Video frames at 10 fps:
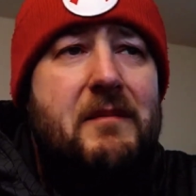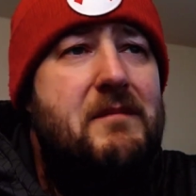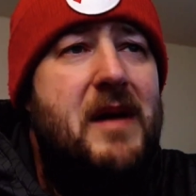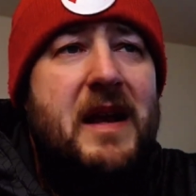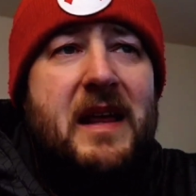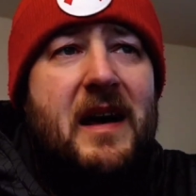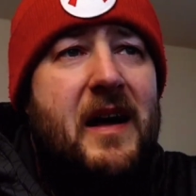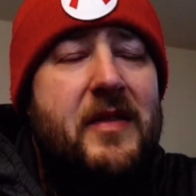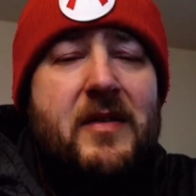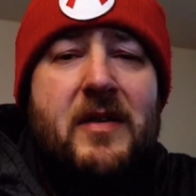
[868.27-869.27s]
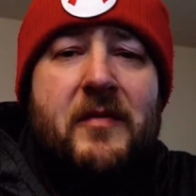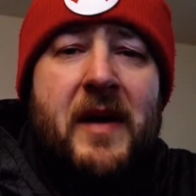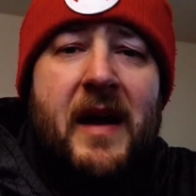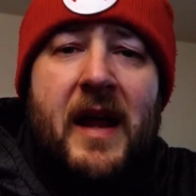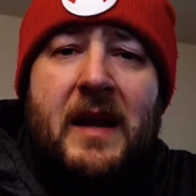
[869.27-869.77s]
many other of
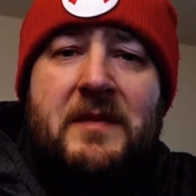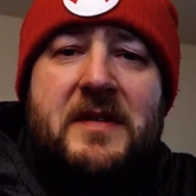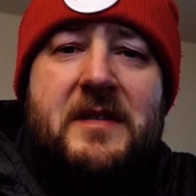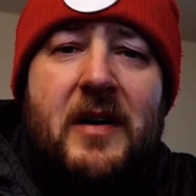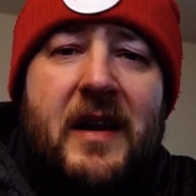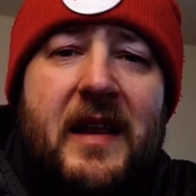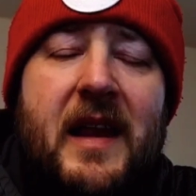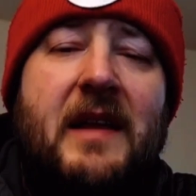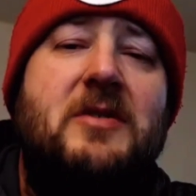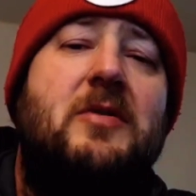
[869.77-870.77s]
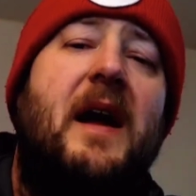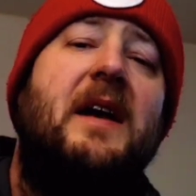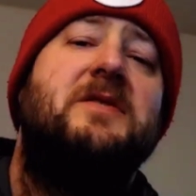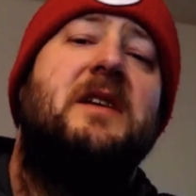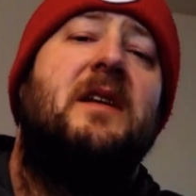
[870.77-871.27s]
my items started getting
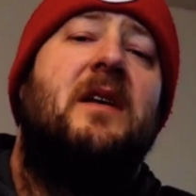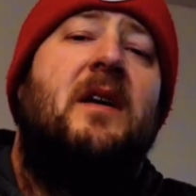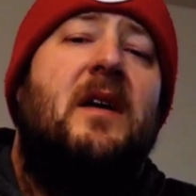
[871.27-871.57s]
traction.